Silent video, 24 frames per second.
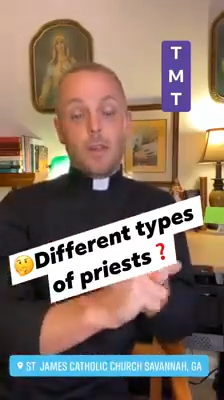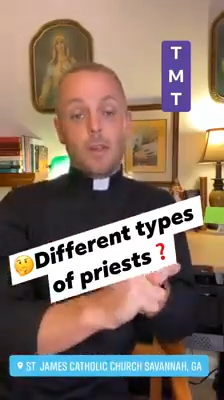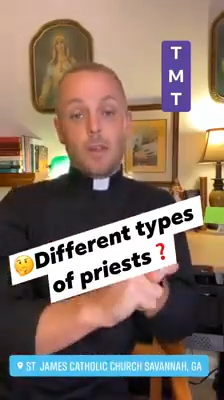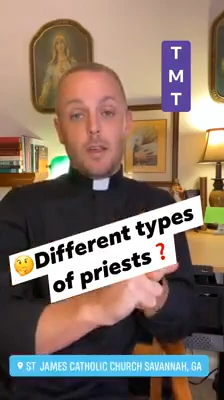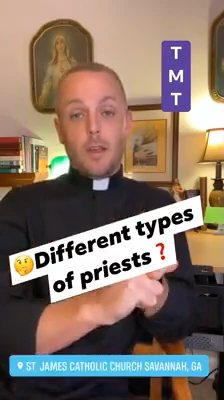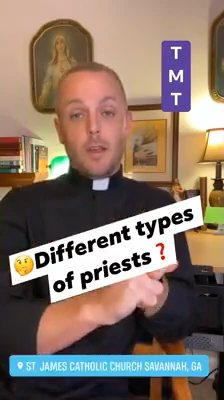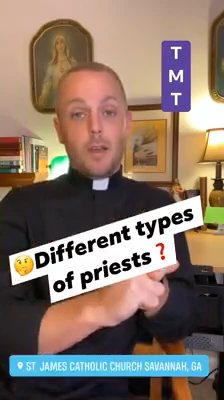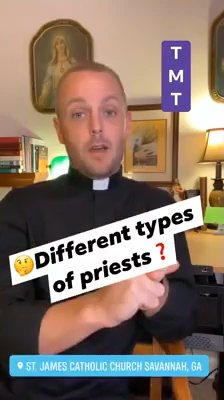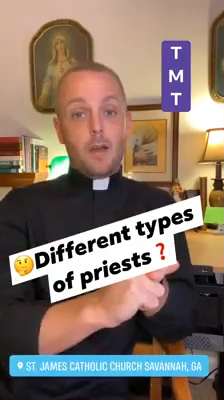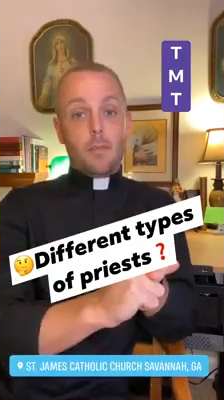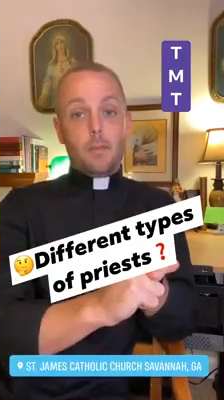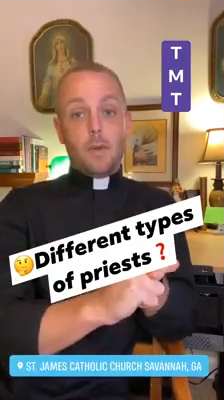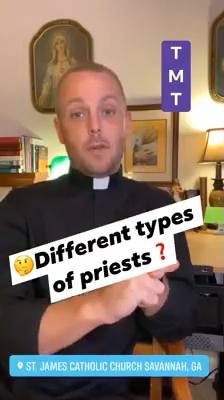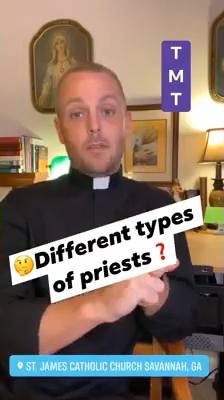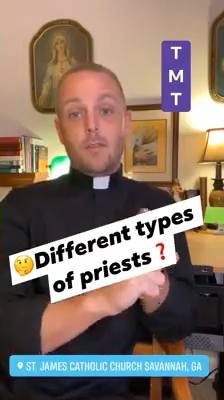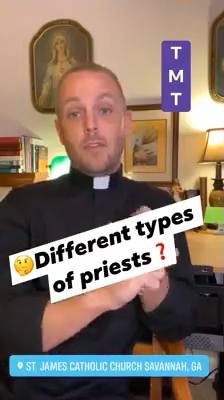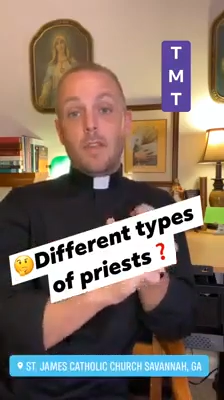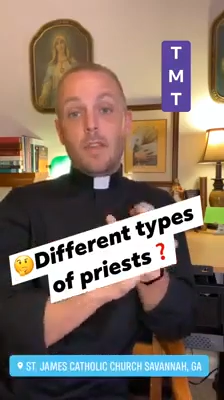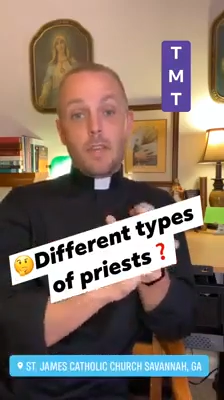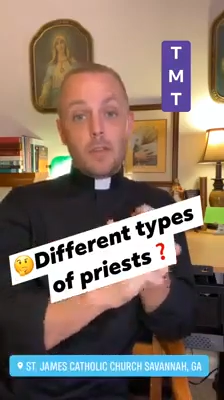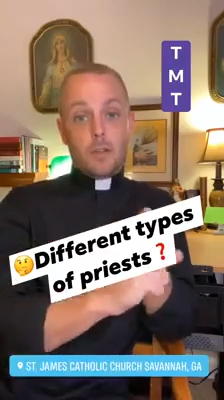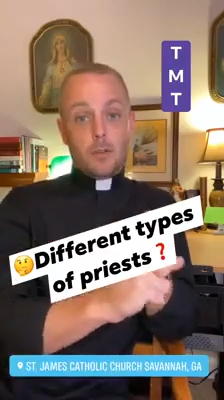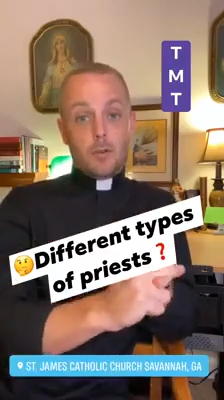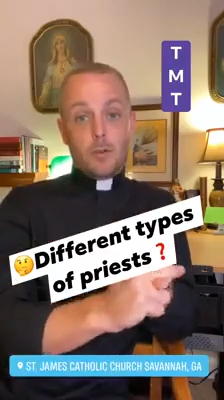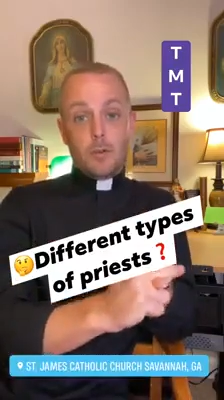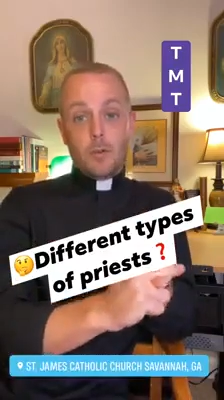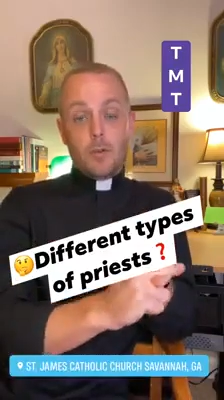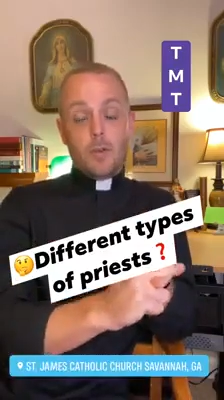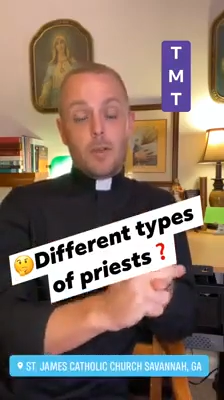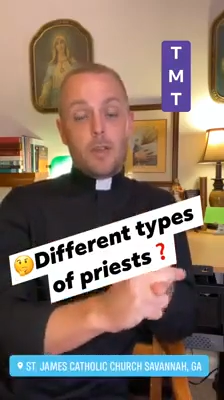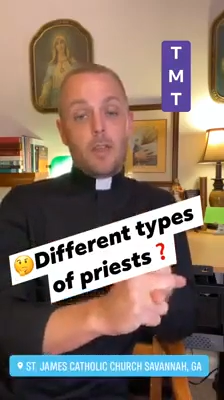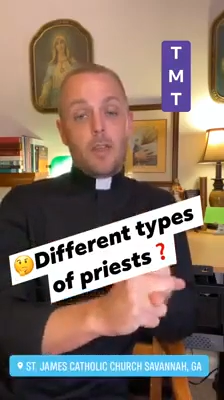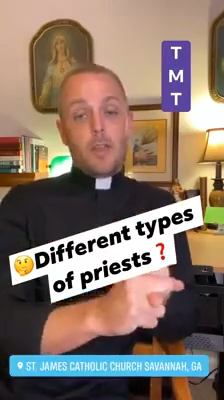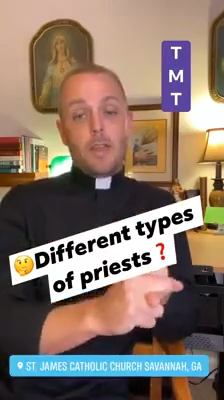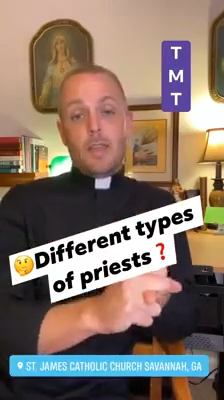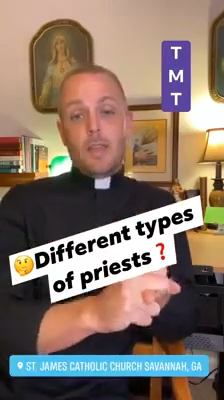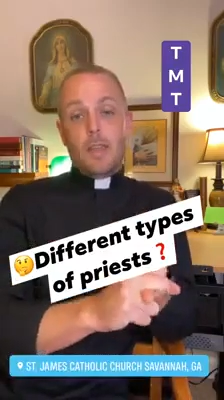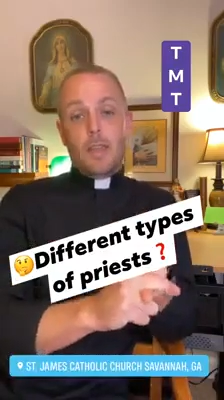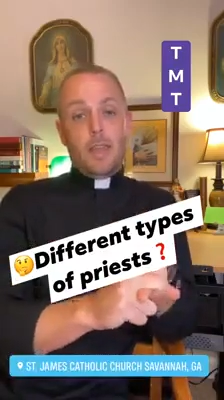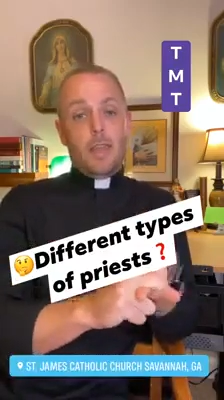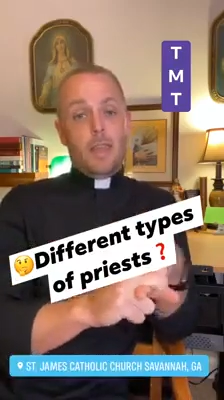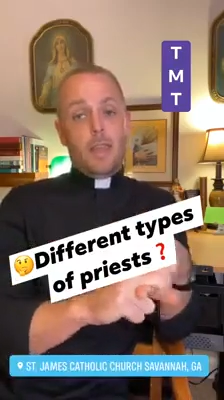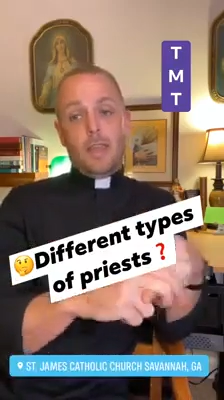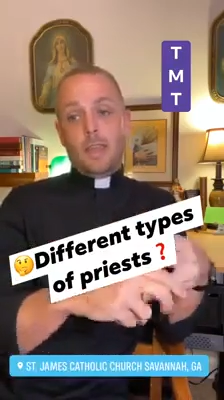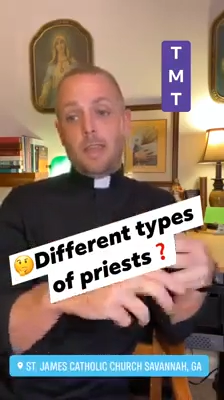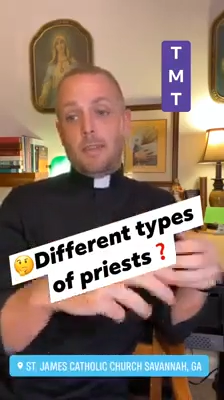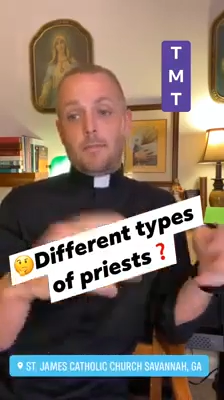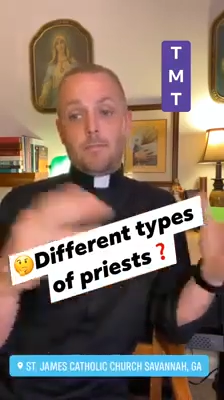a vehicle,
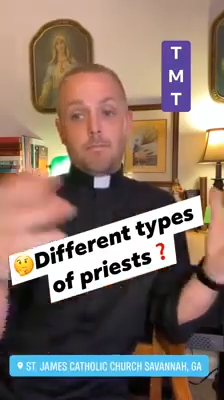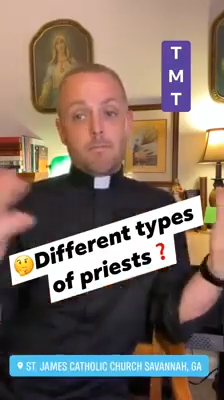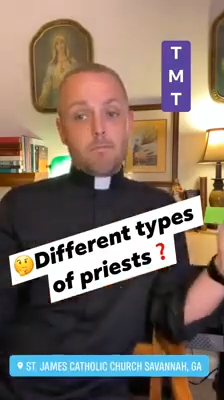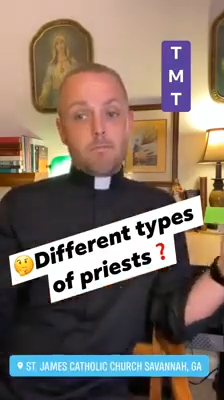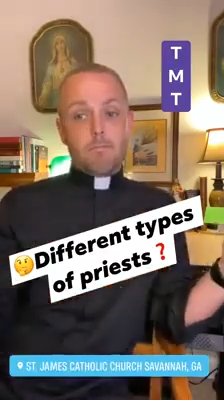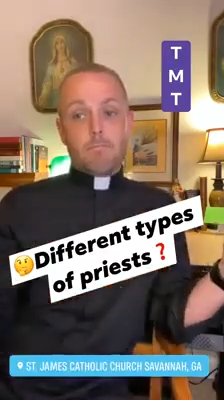and,